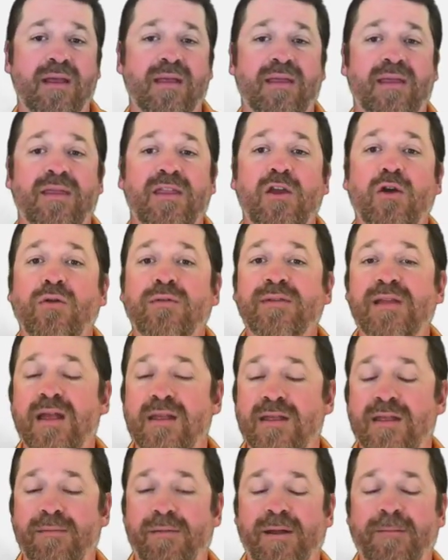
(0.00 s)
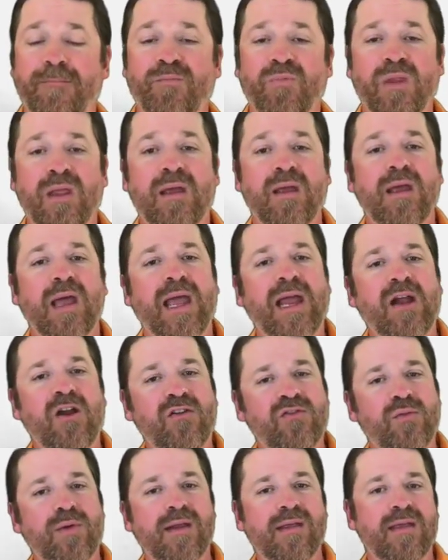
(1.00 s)
is in the Old Testament. And
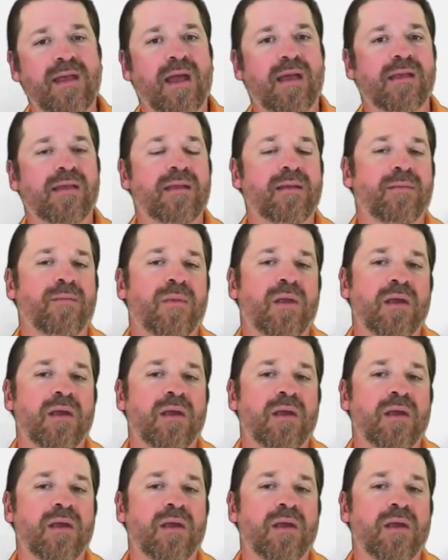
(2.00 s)
here's what it says.